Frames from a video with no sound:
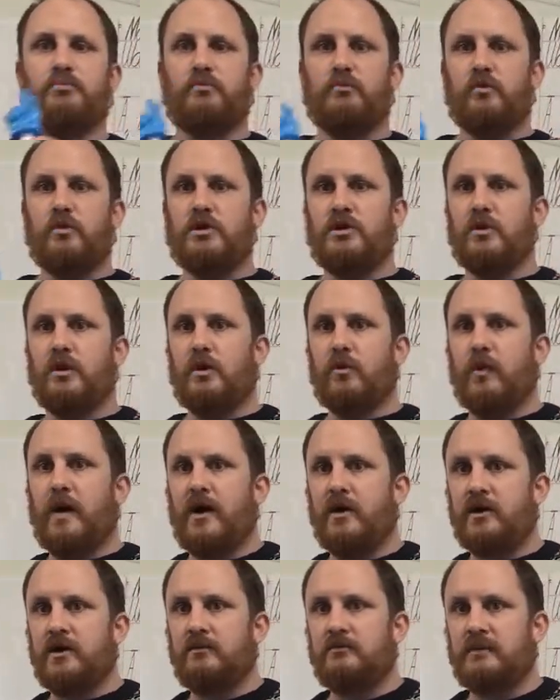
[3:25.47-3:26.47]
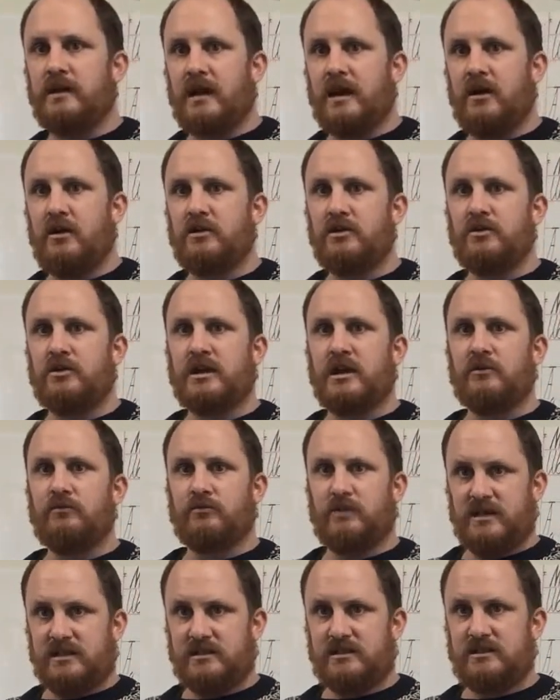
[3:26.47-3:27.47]
you are welcome now, you can
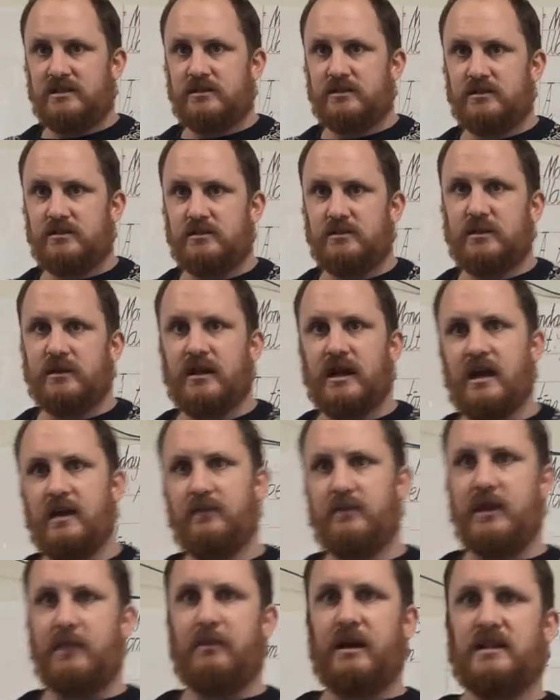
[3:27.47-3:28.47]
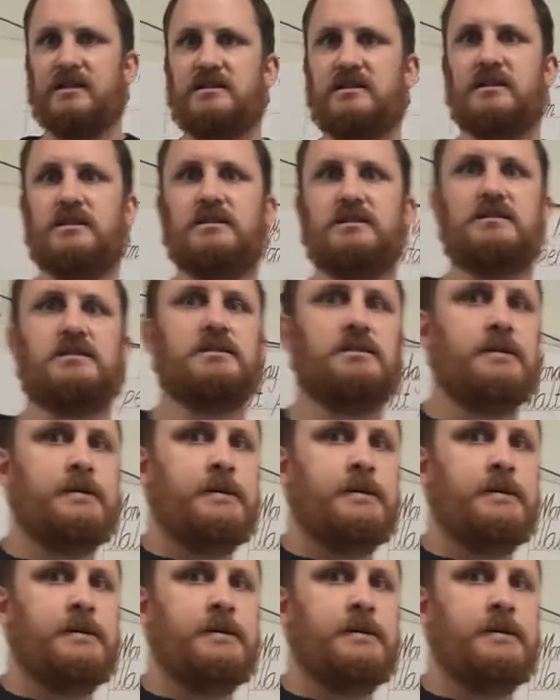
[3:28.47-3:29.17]
rest, okay? If that makes sense.